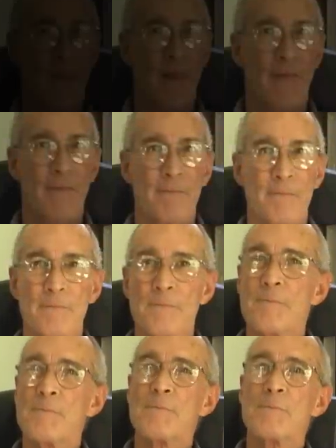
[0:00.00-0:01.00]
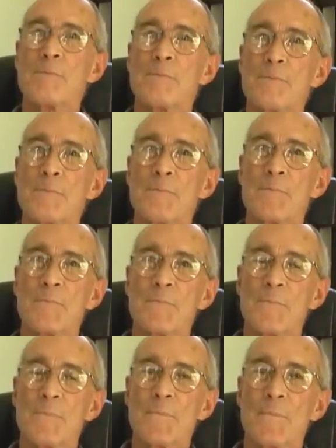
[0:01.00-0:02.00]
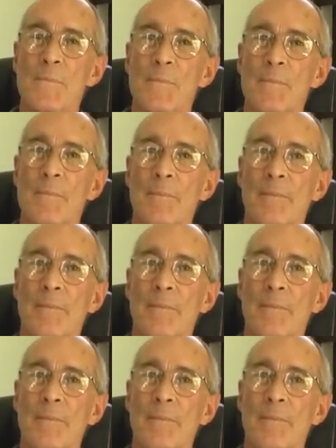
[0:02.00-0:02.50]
How has it affected you, the book?